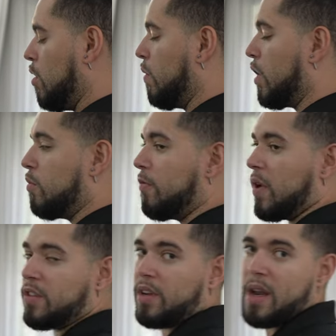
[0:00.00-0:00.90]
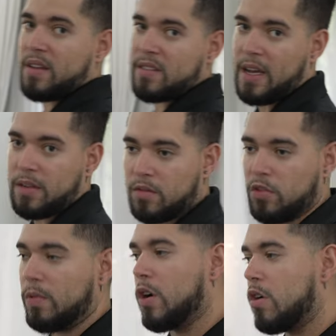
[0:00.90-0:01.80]
We're gonna move on to the next side.
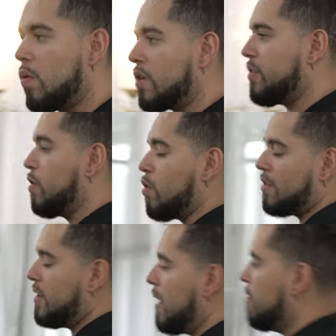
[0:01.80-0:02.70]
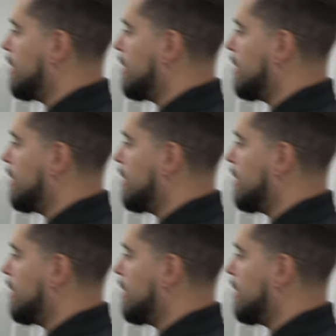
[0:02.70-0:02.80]
So we're gonna go out to the north side of